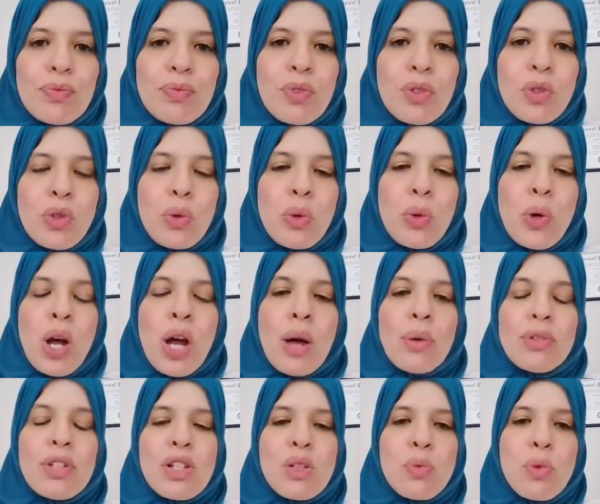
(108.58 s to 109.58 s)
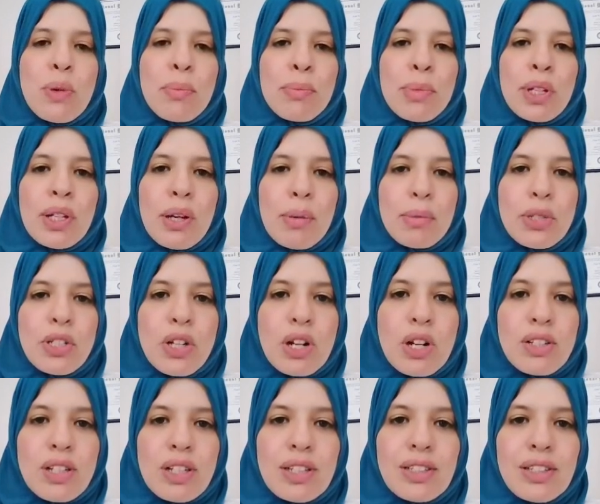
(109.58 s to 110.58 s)
So how does one become a
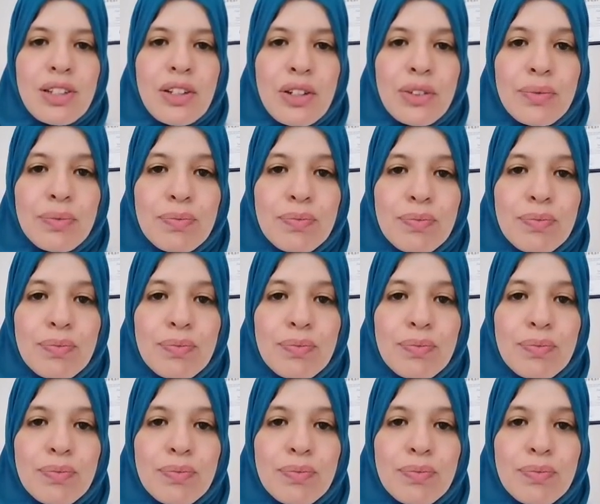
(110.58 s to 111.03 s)
toxic leader?